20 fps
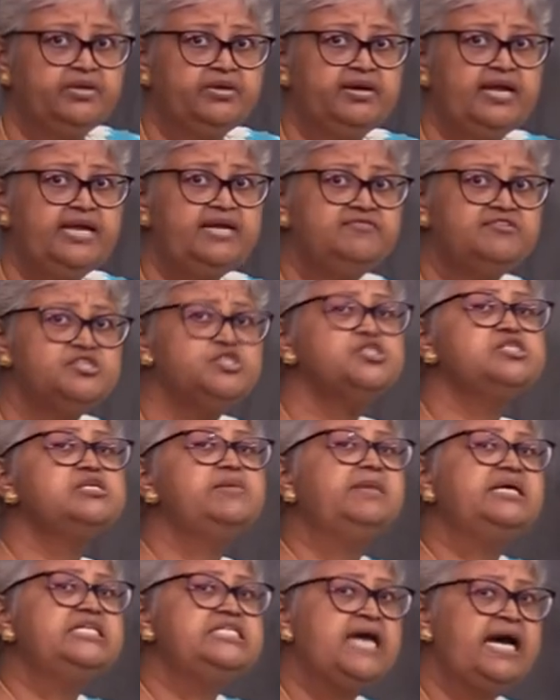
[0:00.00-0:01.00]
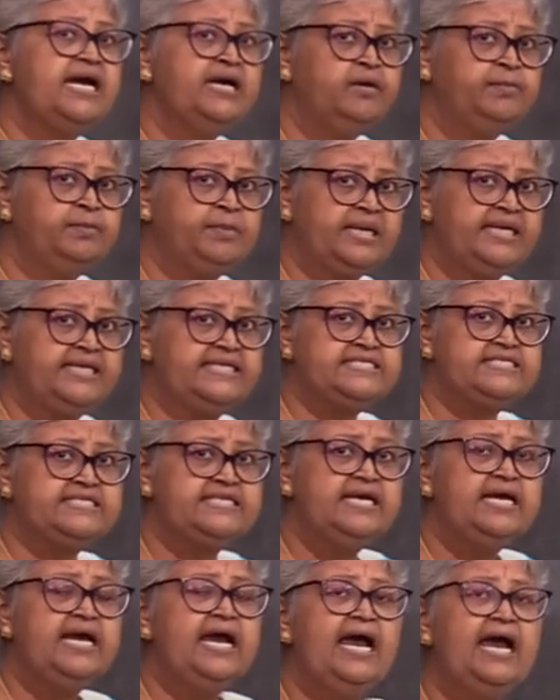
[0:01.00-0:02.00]
right? Which is a much higher
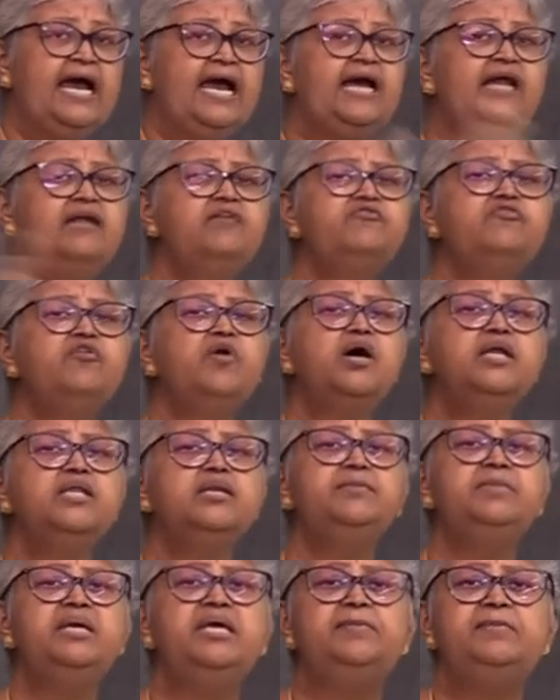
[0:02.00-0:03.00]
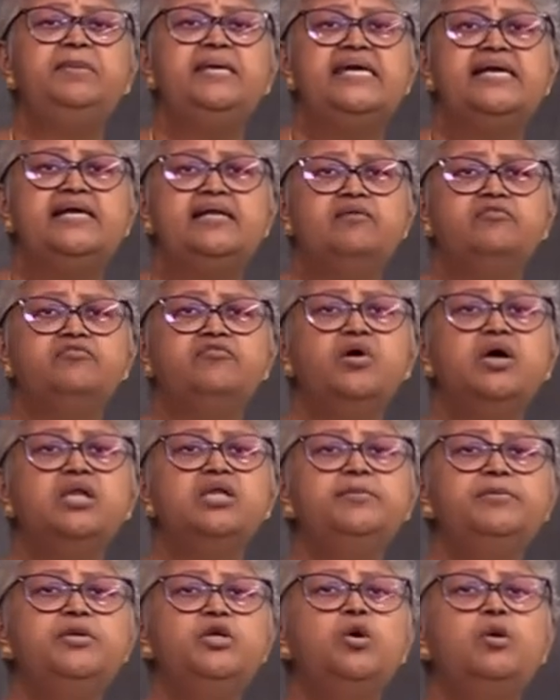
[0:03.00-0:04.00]
price. And for the BPL, for
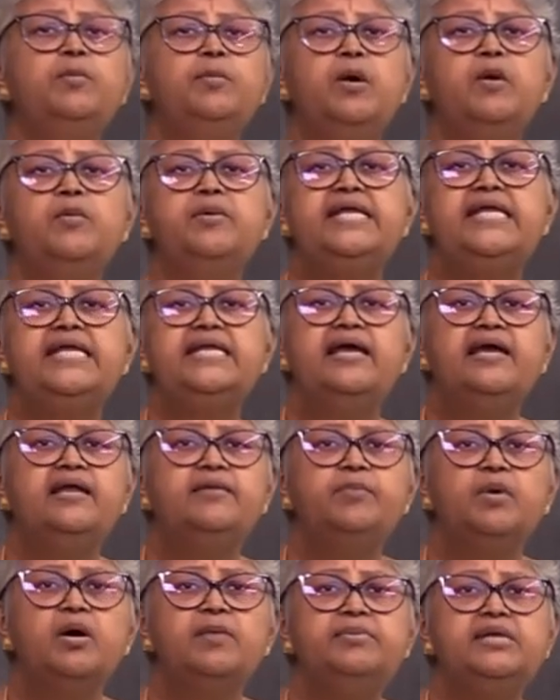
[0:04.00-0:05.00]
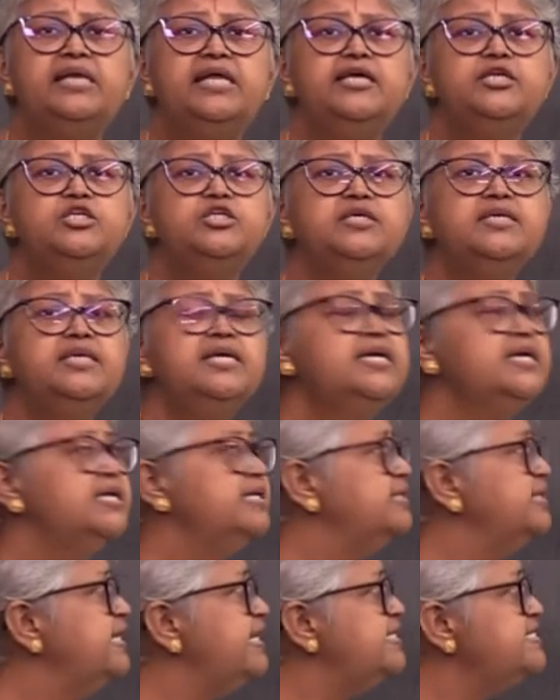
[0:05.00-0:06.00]
the below poverty line population,
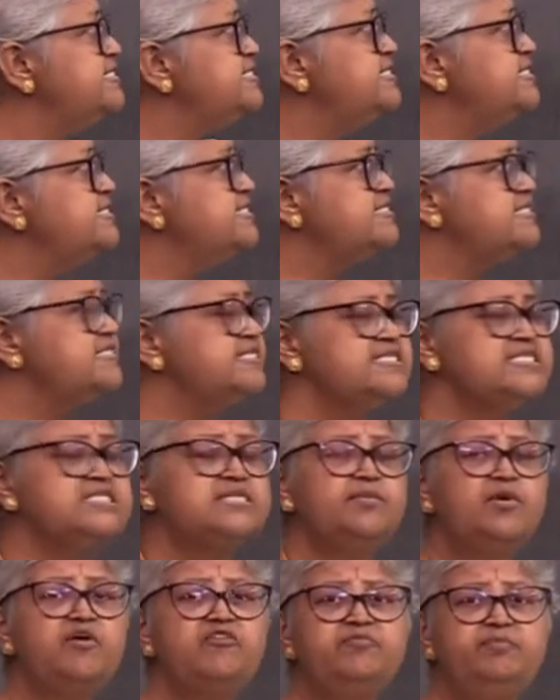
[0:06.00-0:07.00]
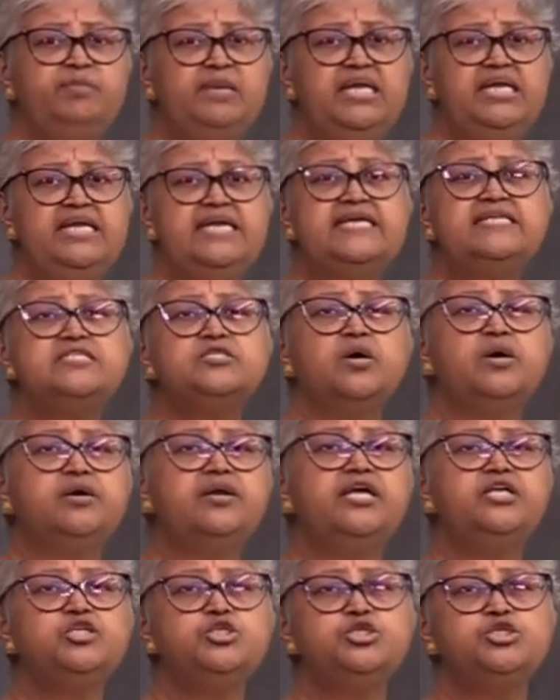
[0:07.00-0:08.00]
there is this system of PDS
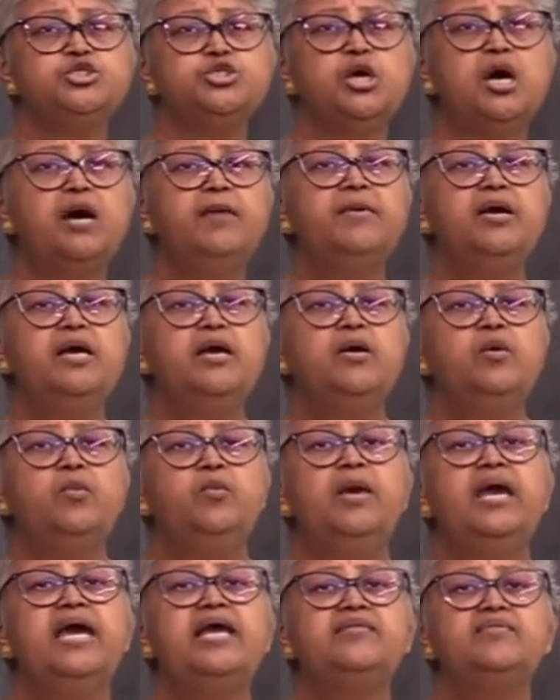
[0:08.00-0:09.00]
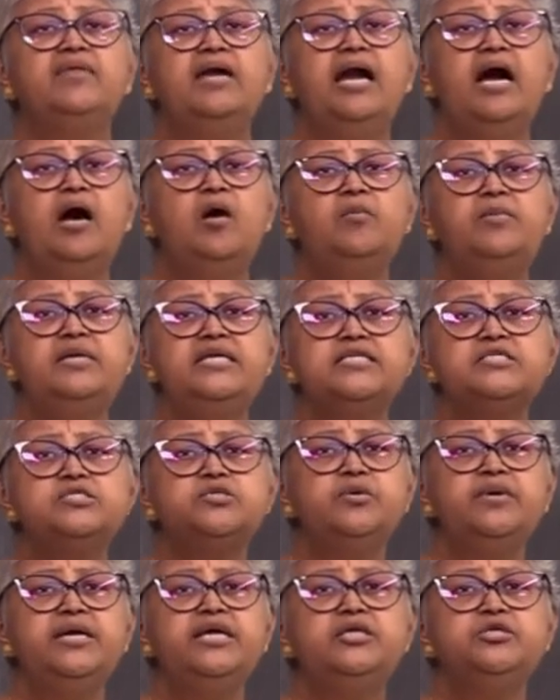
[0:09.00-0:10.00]
or ration shop where the government
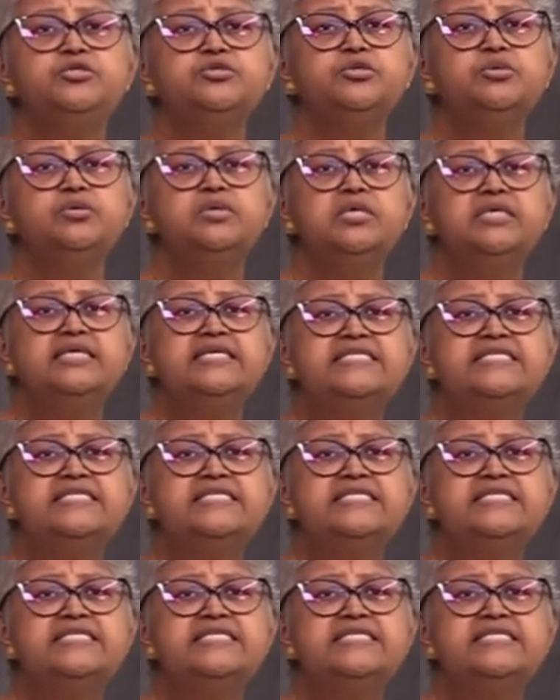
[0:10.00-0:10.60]
is going to